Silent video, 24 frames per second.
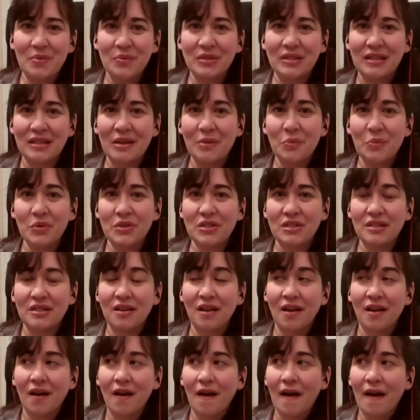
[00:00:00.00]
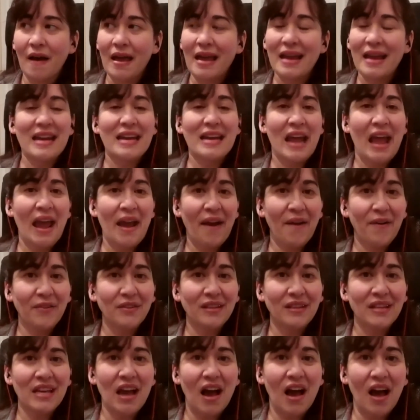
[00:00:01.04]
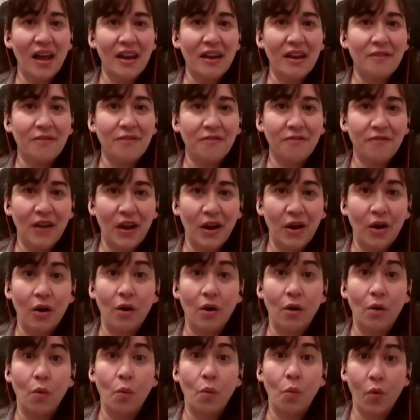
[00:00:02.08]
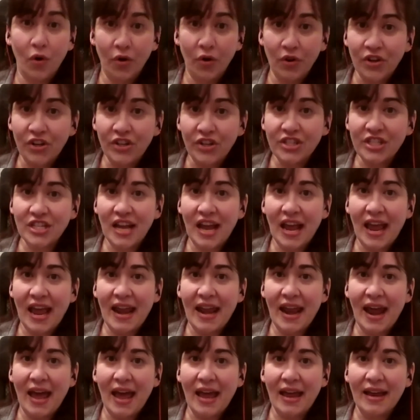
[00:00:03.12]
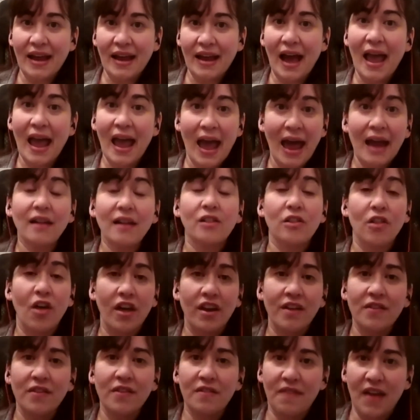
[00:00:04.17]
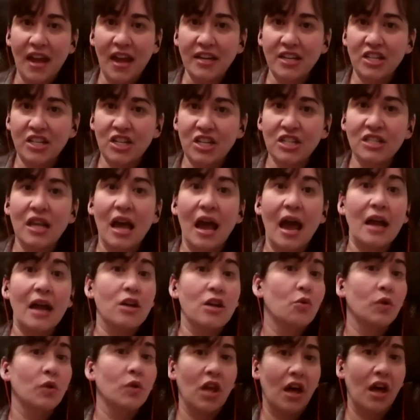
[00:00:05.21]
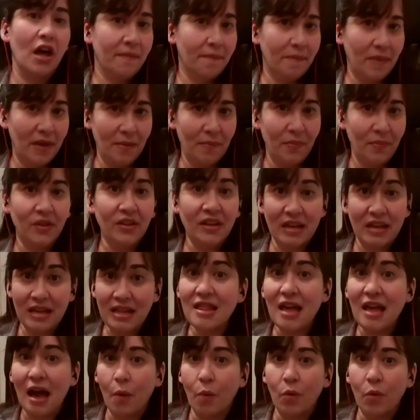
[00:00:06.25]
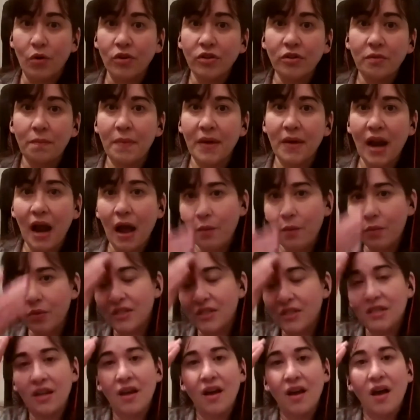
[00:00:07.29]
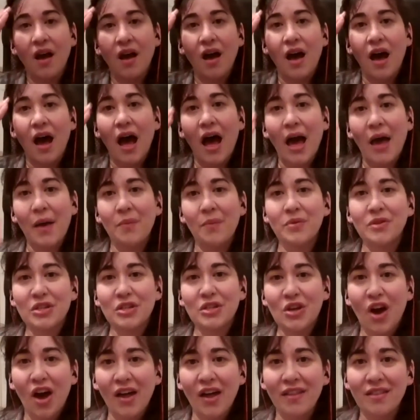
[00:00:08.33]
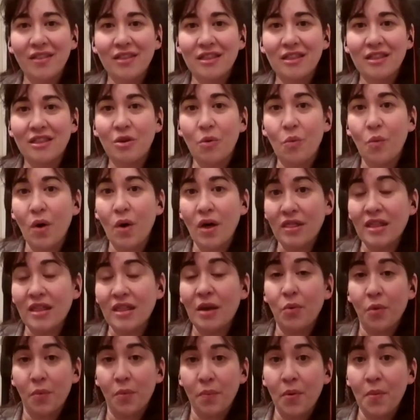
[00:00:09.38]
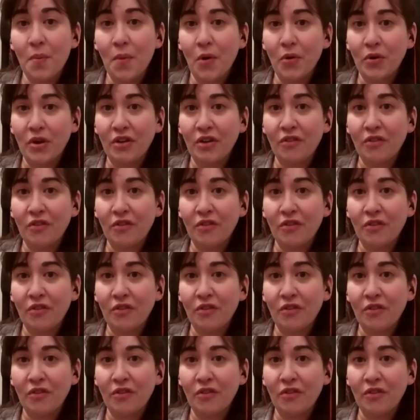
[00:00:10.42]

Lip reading: It was an inherently unfair world, and I had a lot of advantages. I knew a lot of people in that world, but I was not the one they were promoting